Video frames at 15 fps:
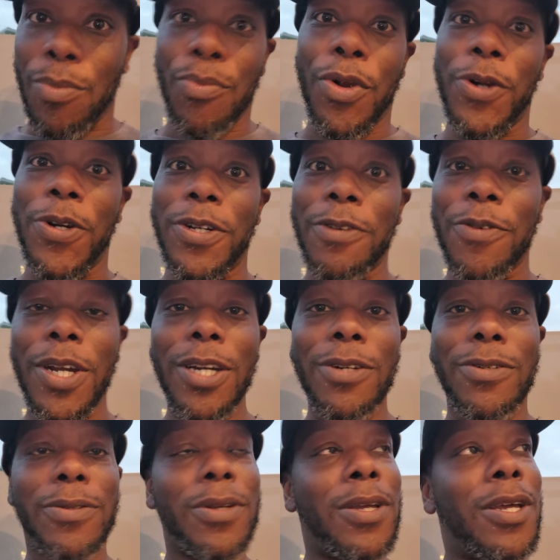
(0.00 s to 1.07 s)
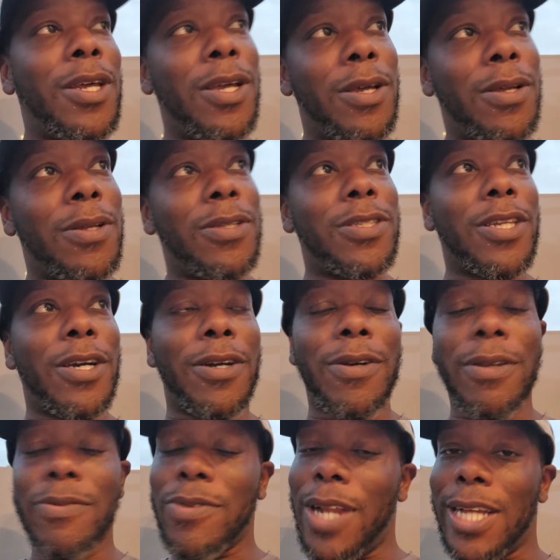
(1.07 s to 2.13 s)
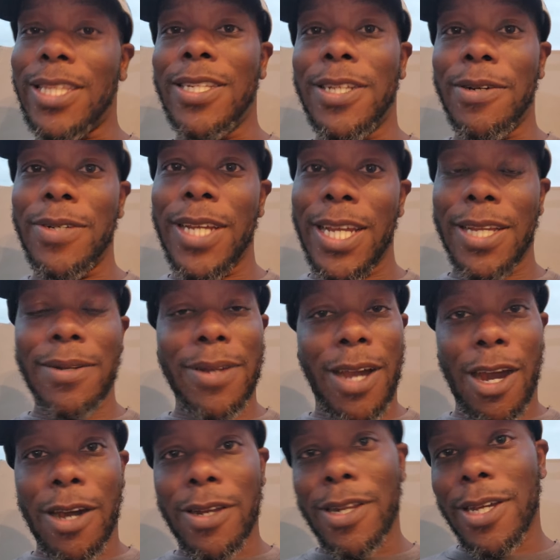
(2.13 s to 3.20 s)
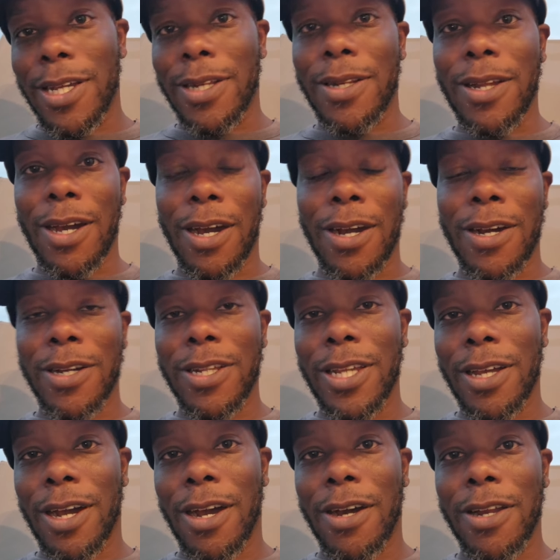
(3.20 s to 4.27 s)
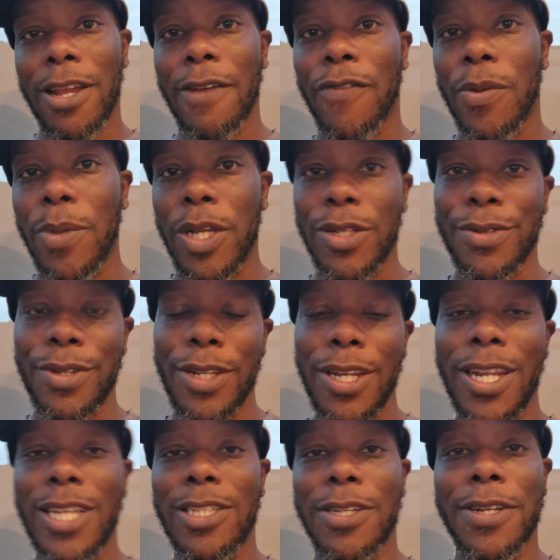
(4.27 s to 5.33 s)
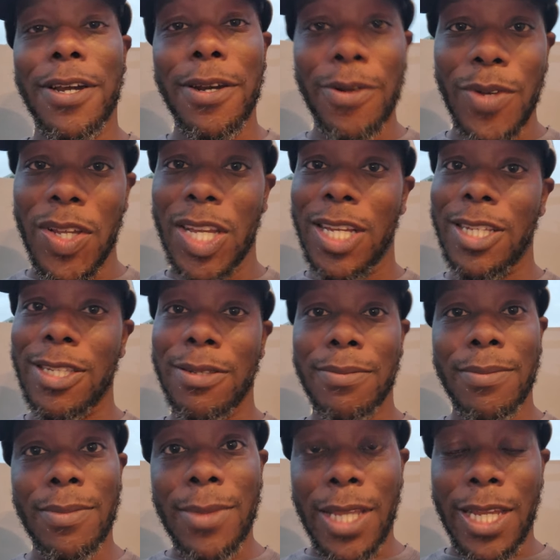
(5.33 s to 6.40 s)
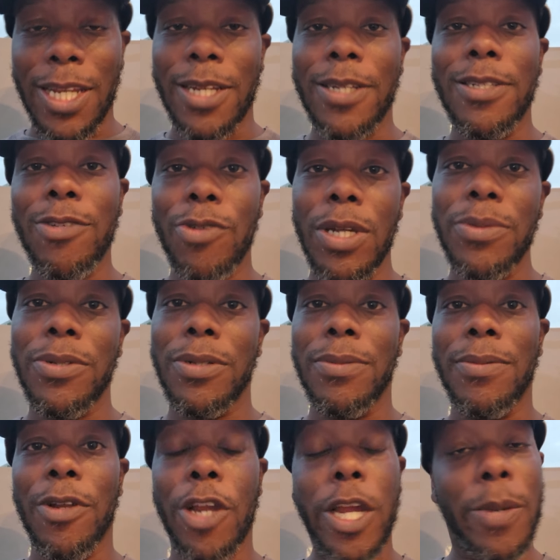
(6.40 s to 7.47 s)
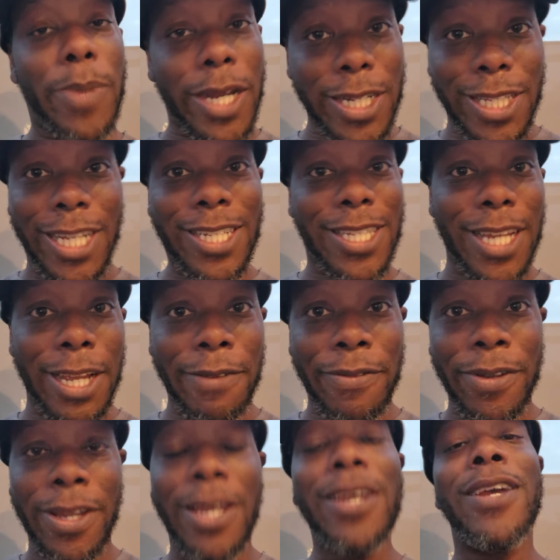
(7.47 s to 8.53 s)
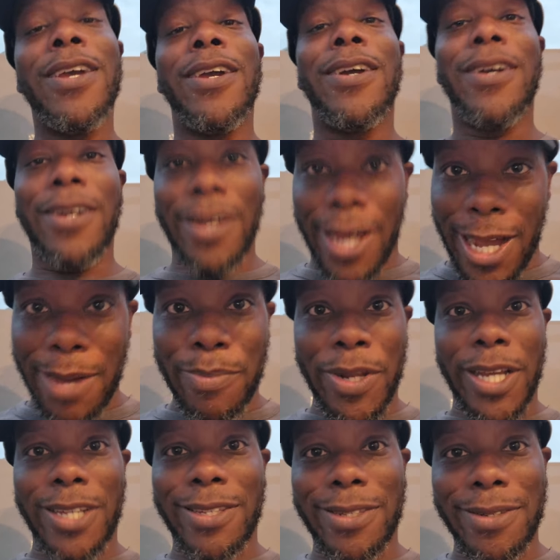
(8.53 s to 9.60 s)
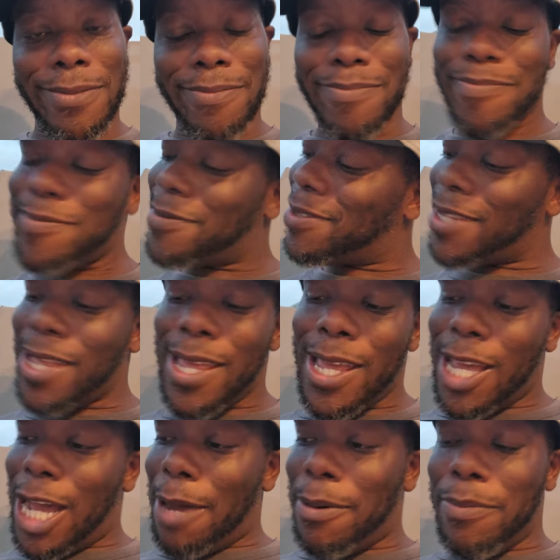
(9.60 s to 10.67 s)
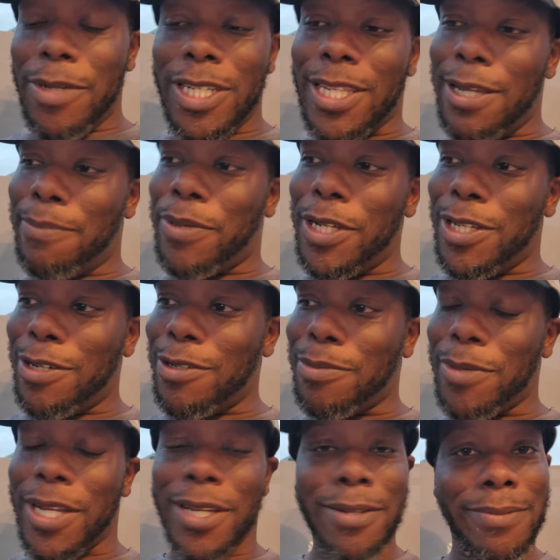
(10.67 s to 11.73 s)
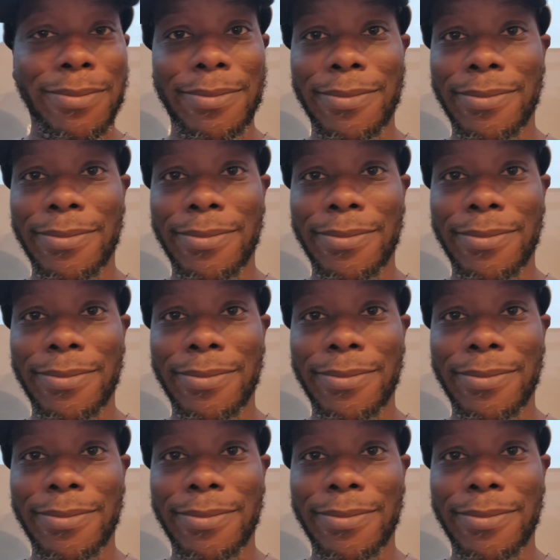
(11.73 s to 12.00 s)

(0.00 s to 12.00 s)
Bro on the road. So, if you'd like to donate, all the information you need to know is in the description. Everybody stay safe. God bless. I'm going to miss MP Juice, man.